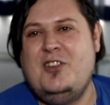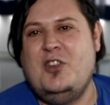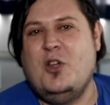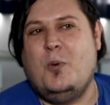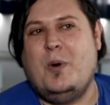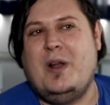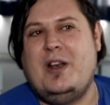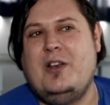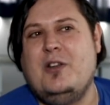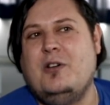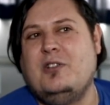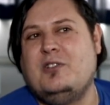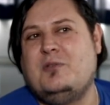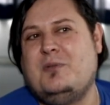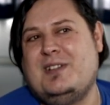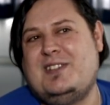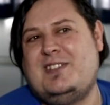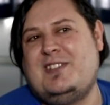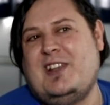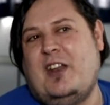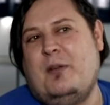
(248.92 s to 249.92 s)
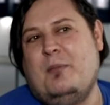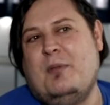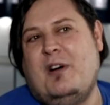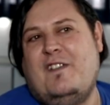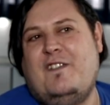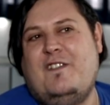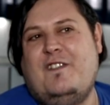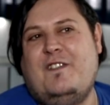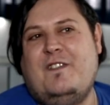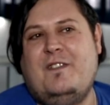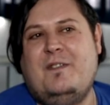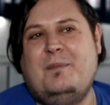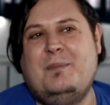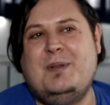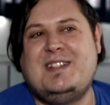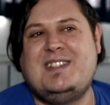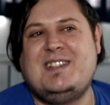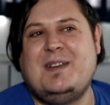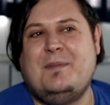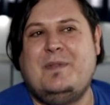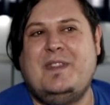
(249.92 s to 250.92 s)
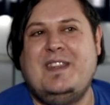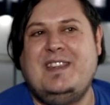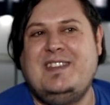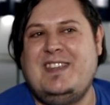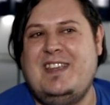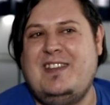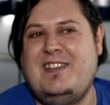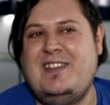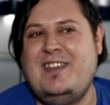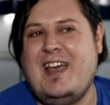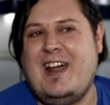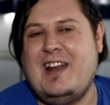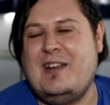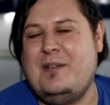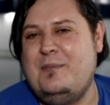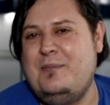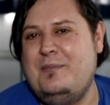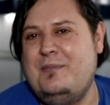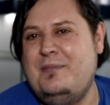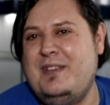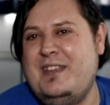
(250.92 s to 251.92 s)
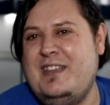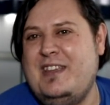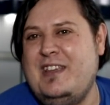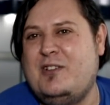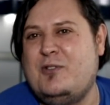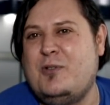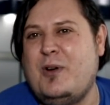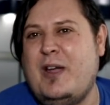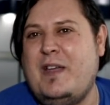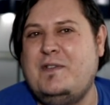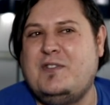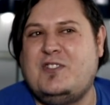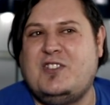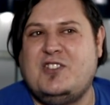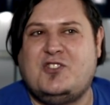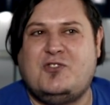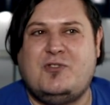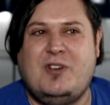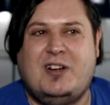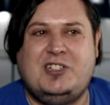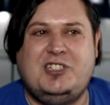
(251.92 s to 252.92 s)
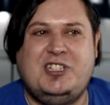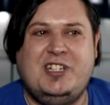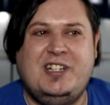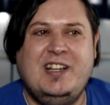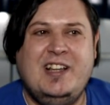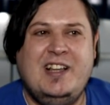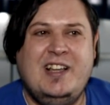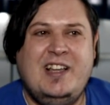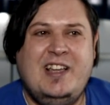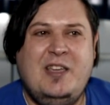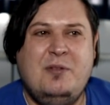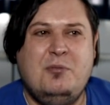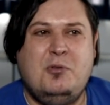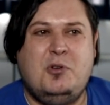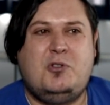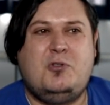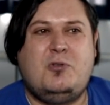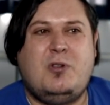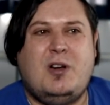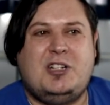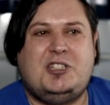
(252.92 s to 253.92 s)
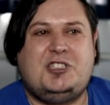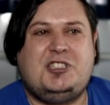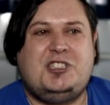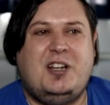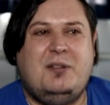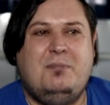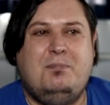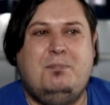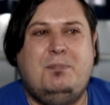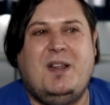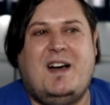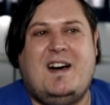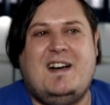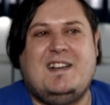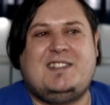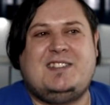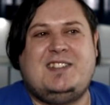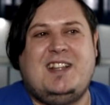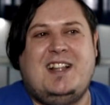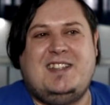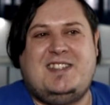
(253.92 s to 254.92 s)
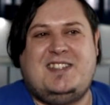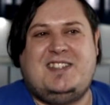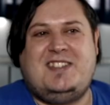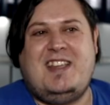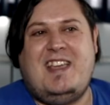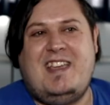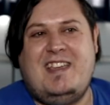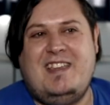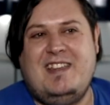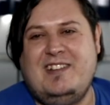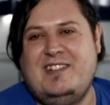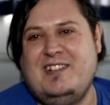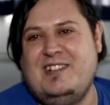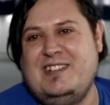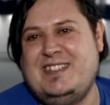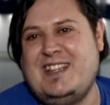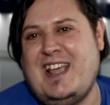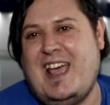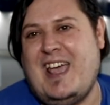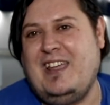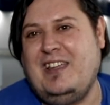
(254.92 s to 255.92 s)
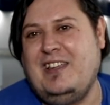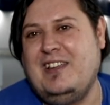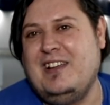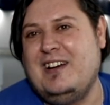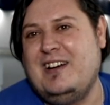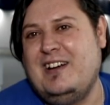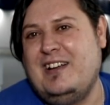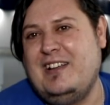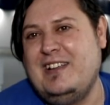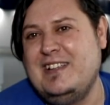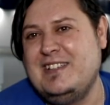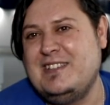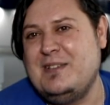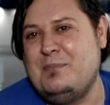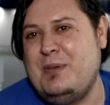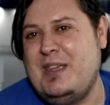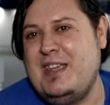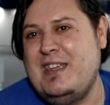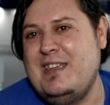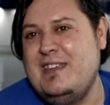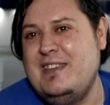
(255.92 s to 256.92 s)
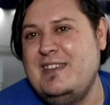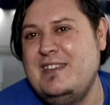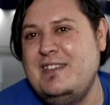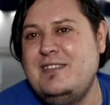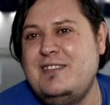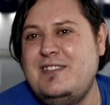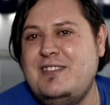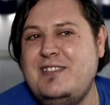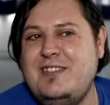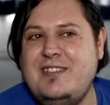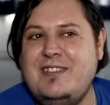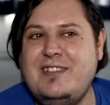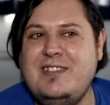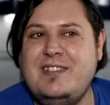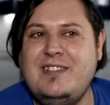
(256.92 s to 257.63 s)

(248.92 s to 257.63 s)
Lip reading: No one knows what set him off, but something's eating at him. He craves destruction. He will crush and blast and stay until his anger is appeased.